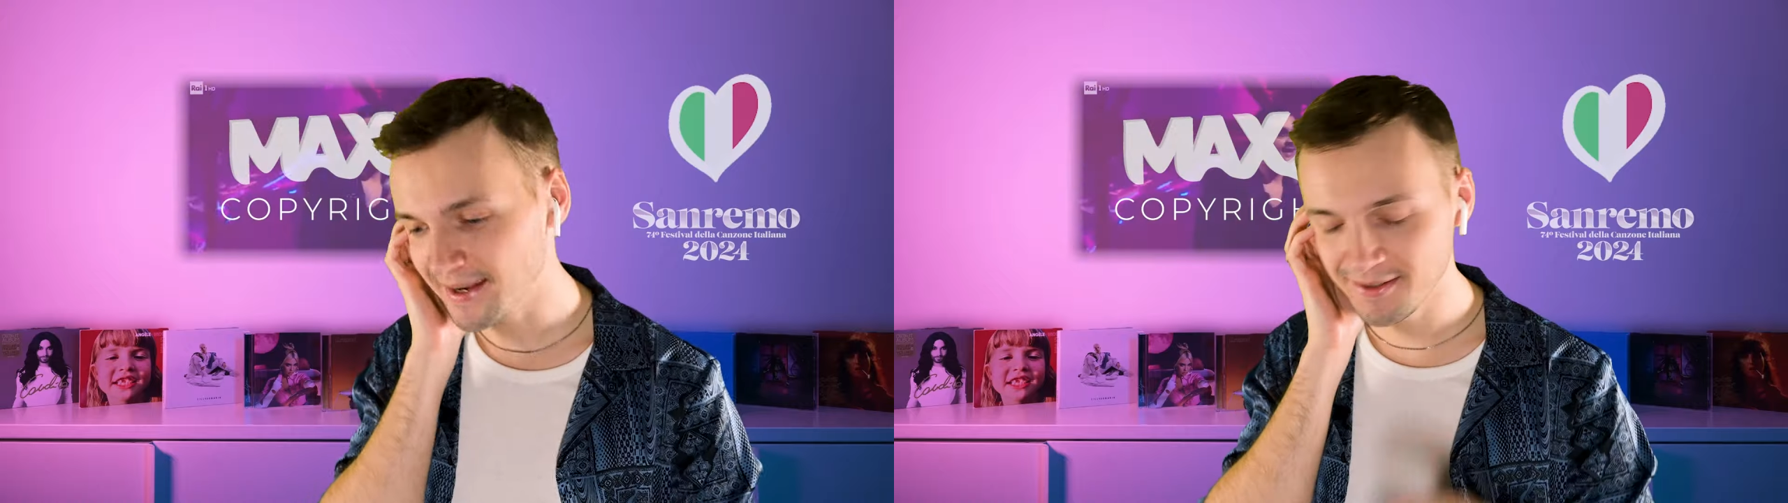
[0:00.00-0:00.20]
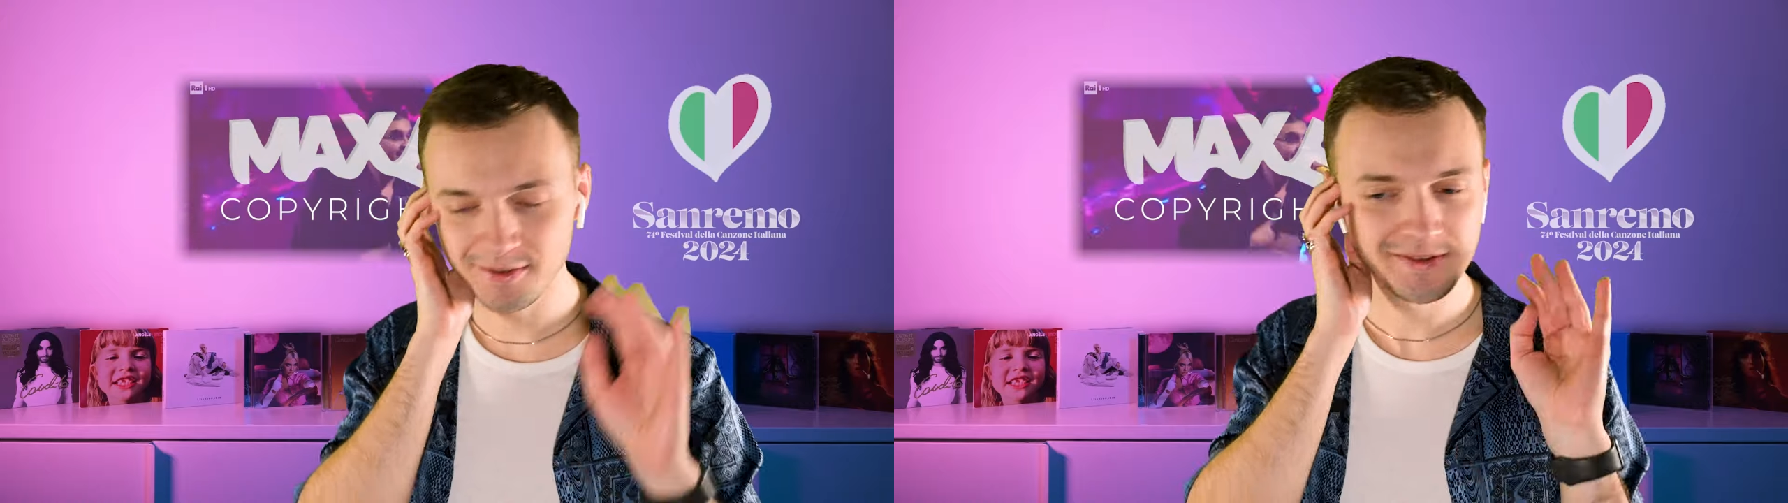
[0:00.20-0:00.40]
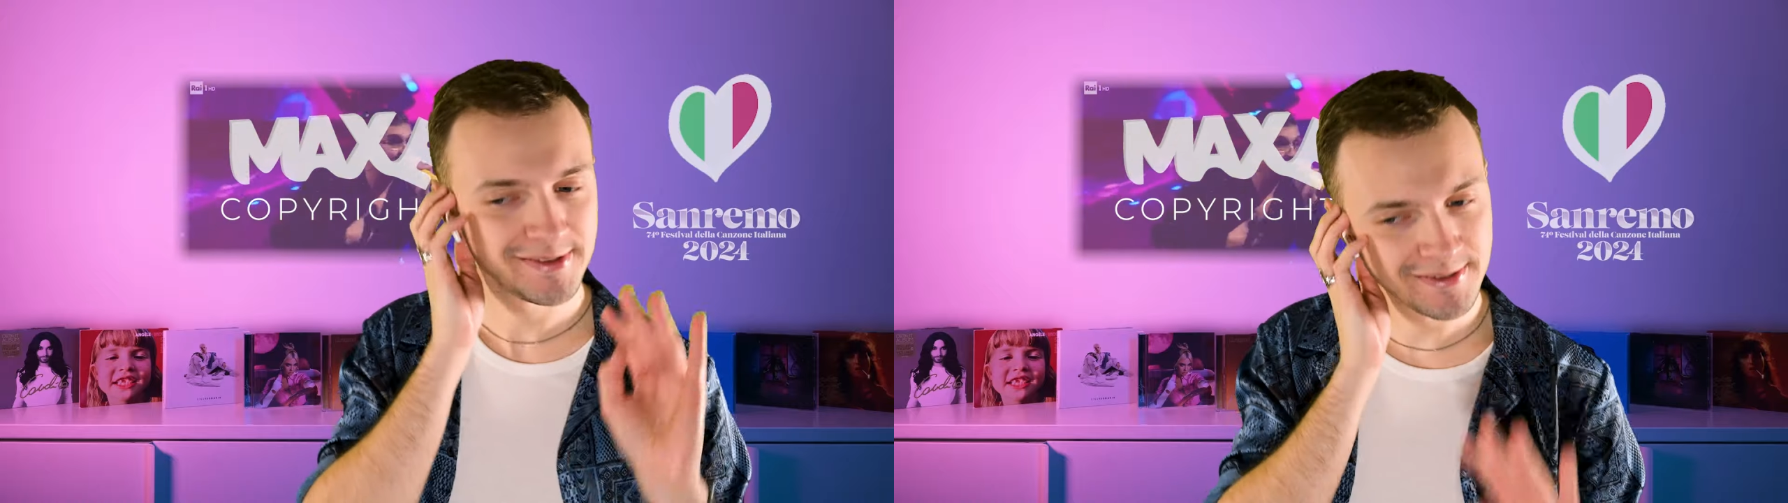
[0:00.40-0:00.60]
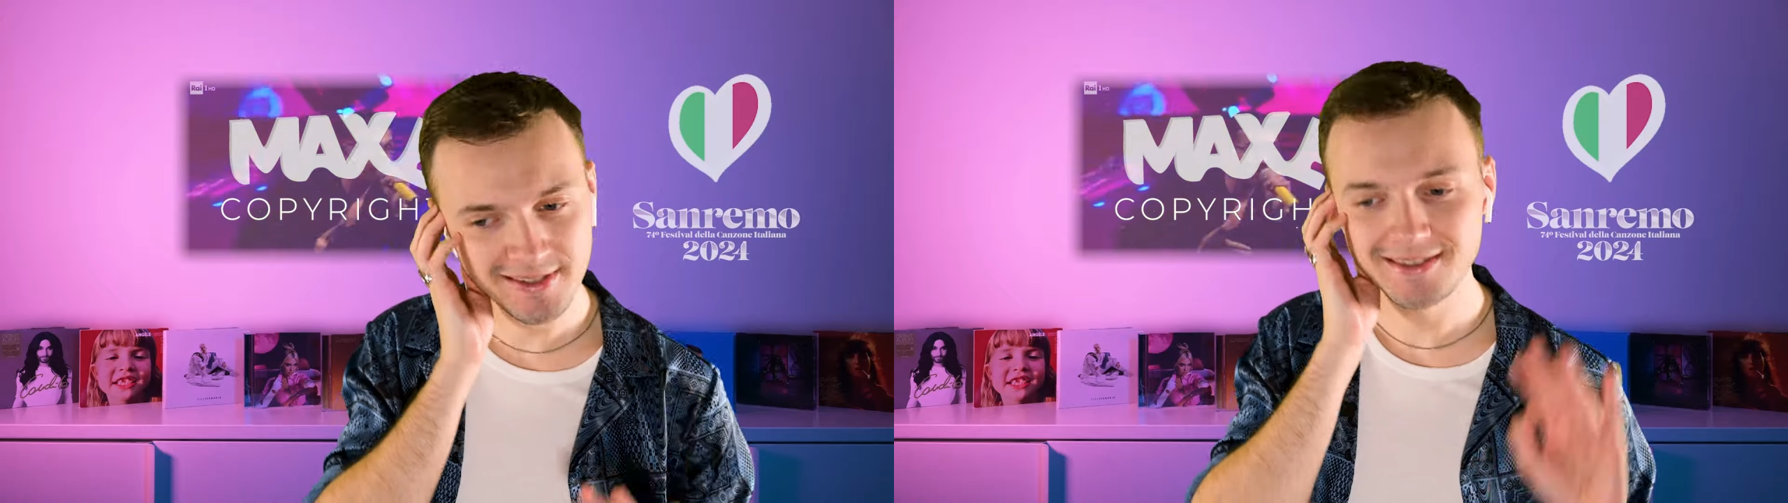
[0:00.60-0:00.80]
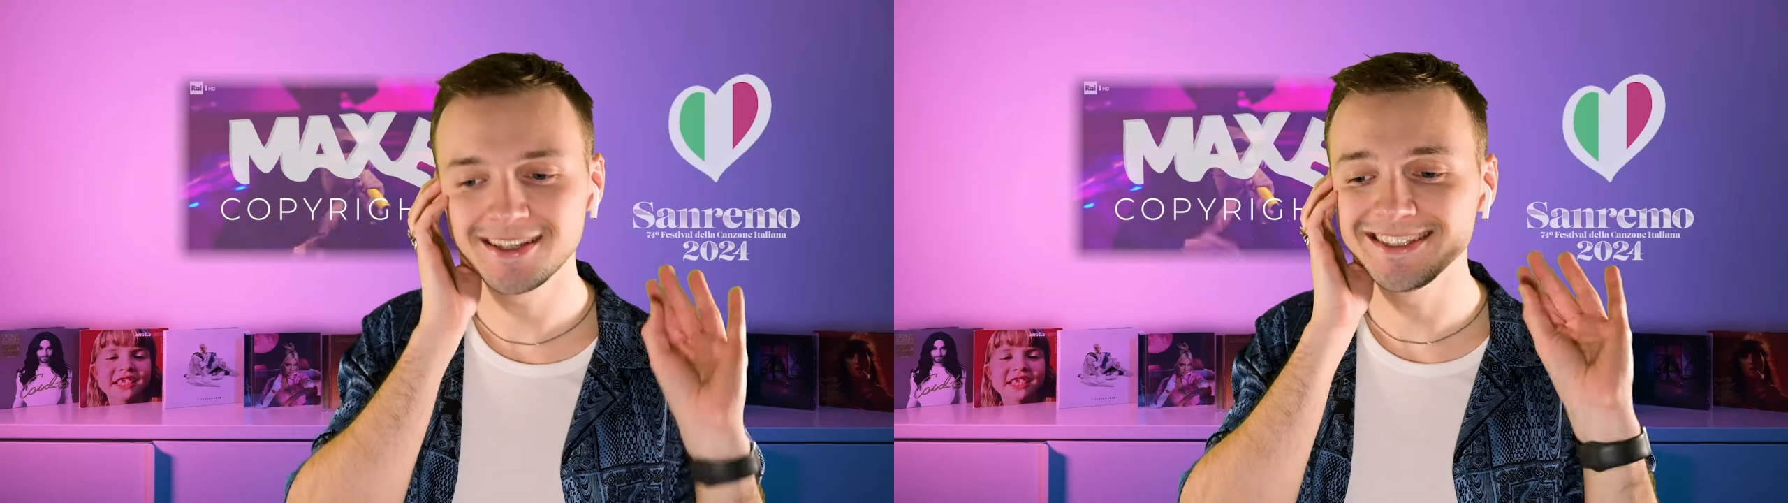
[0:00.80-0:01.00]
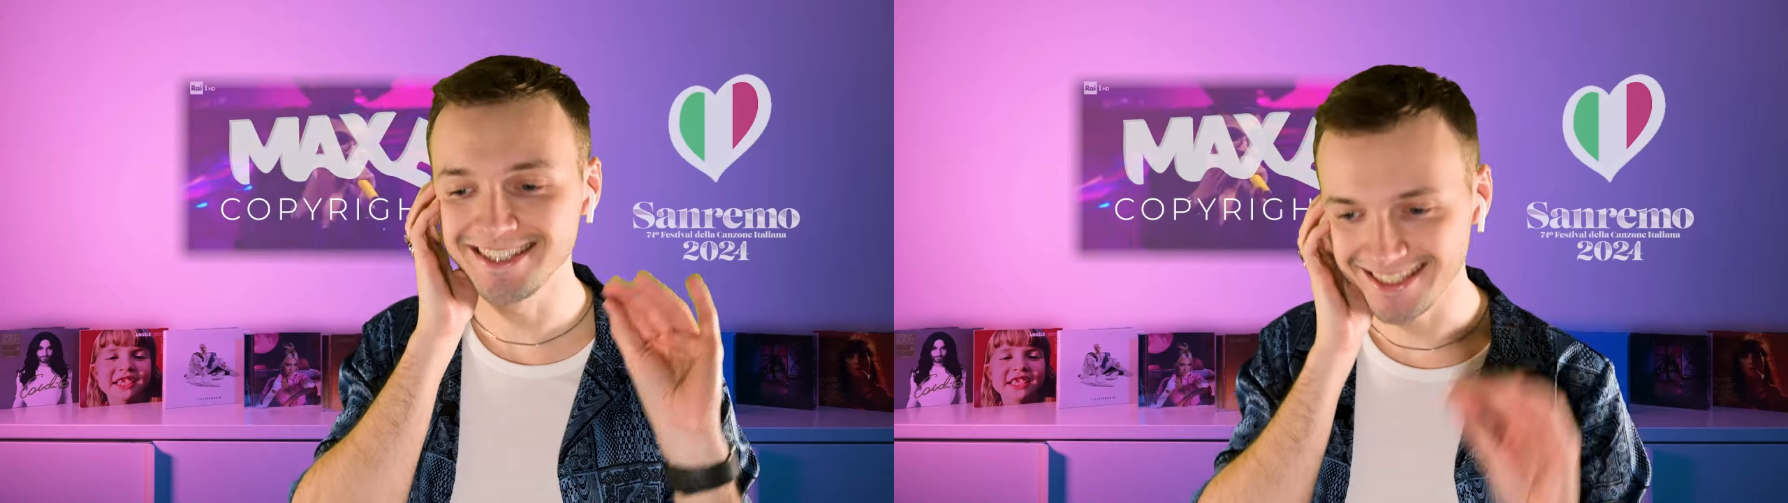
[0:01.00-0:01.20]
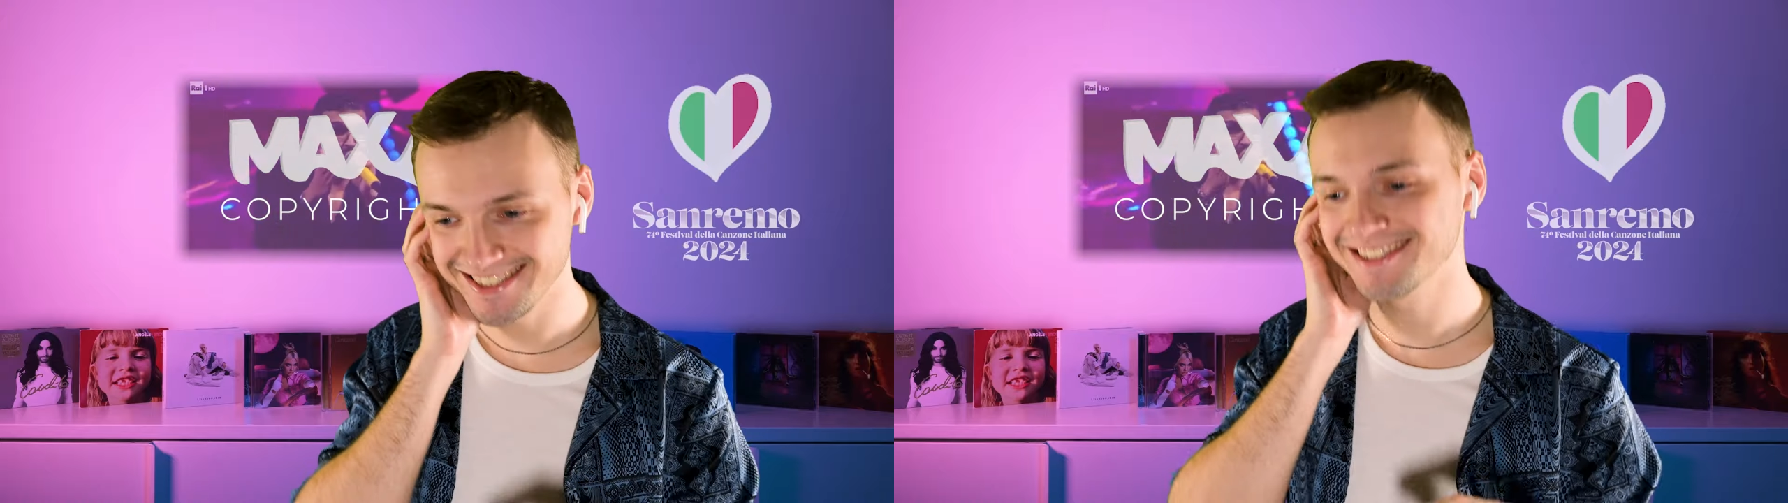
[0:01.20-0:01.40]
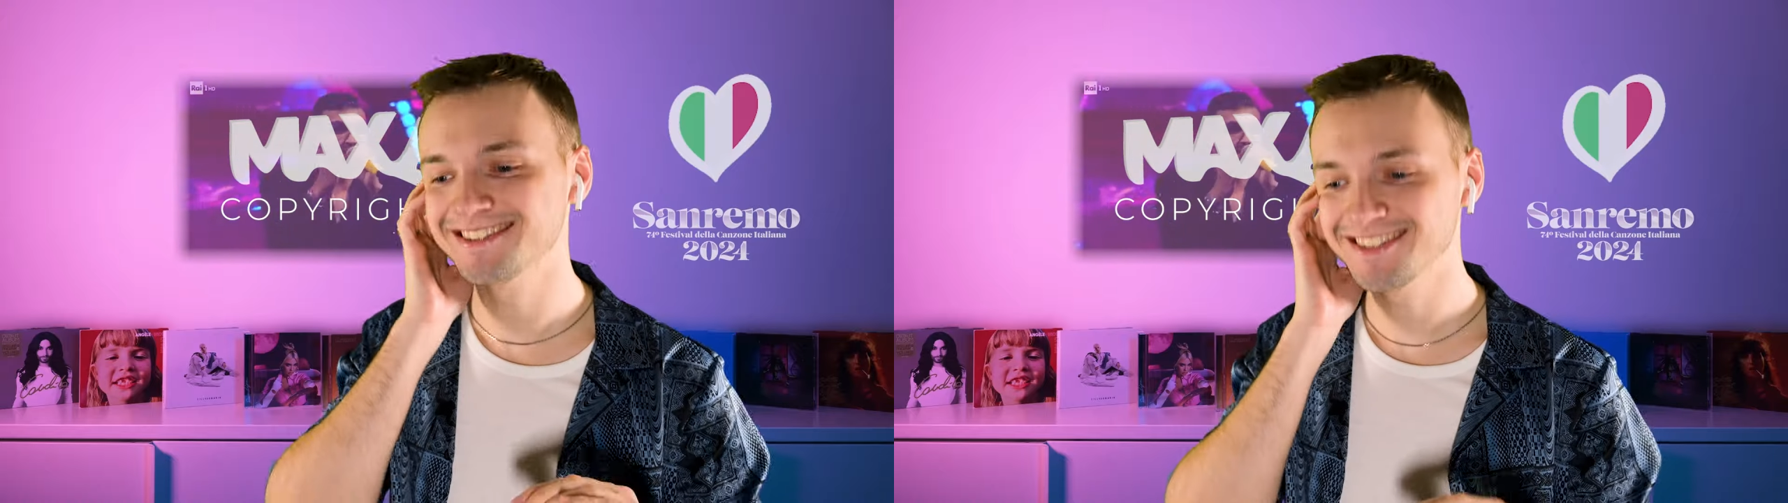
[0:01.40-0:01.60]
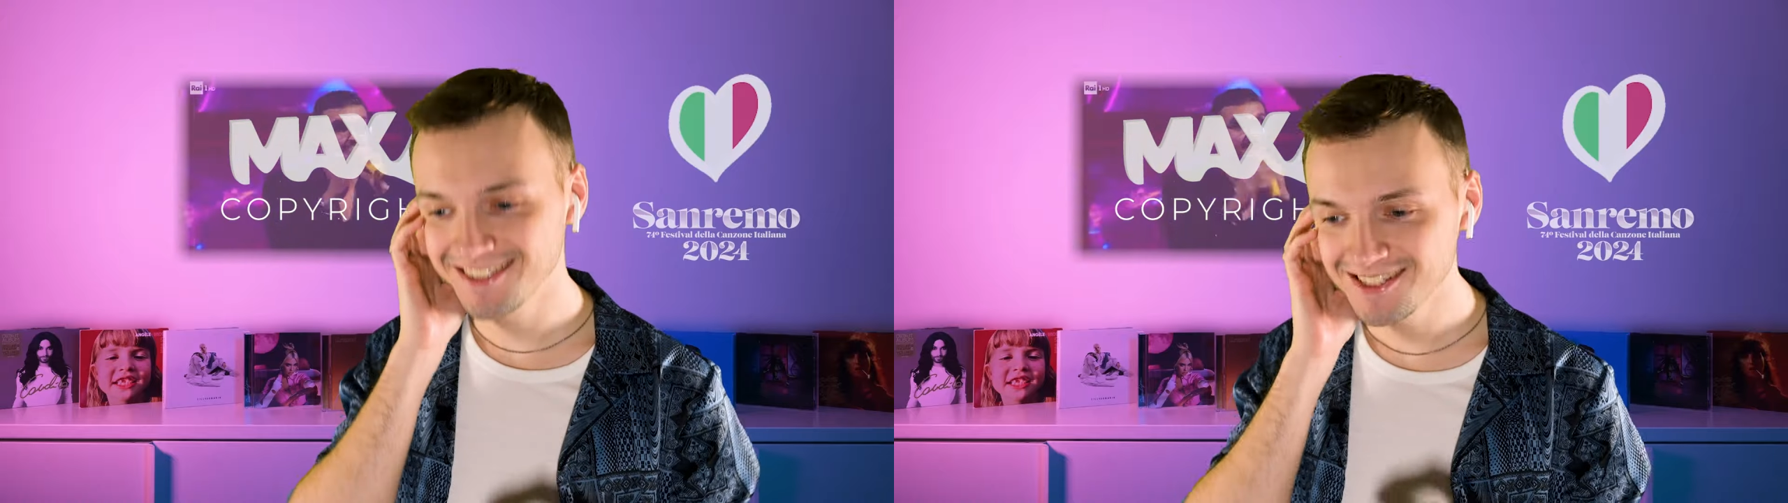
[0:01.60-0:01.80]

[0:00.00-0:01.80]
I understand it, yes.